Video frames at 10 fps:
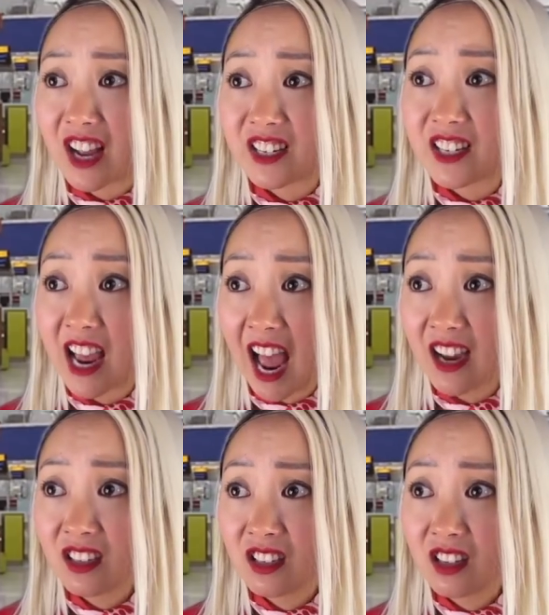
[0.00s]
A
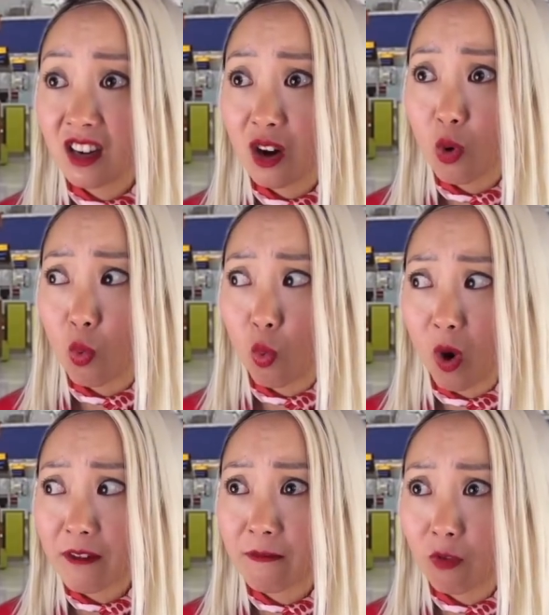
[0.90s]
test?
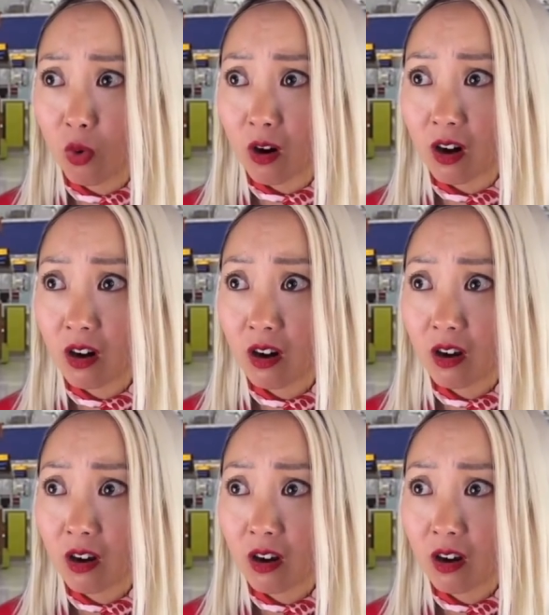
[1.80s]
What for?